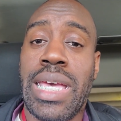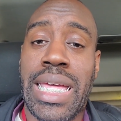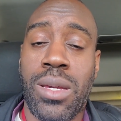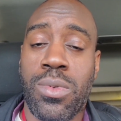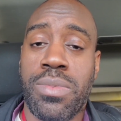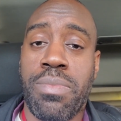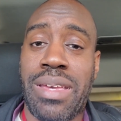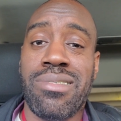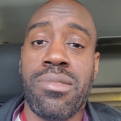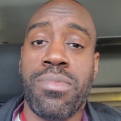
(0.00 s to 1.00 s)
And it was
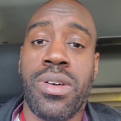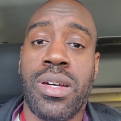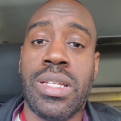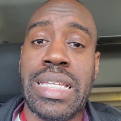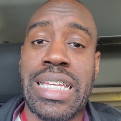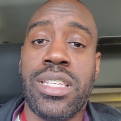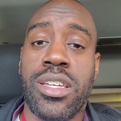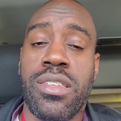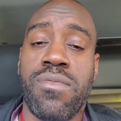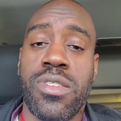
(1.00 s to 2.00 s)
based upon each
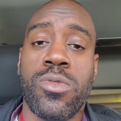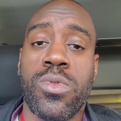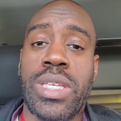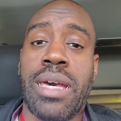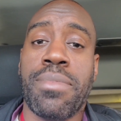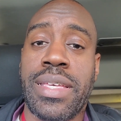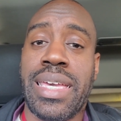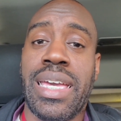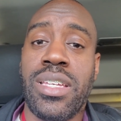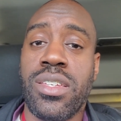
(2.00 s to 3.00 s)
individual's
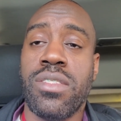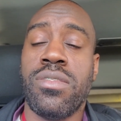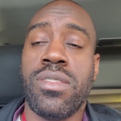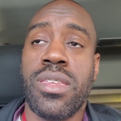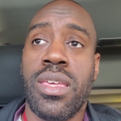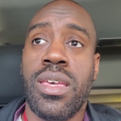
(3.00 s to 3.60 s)
application's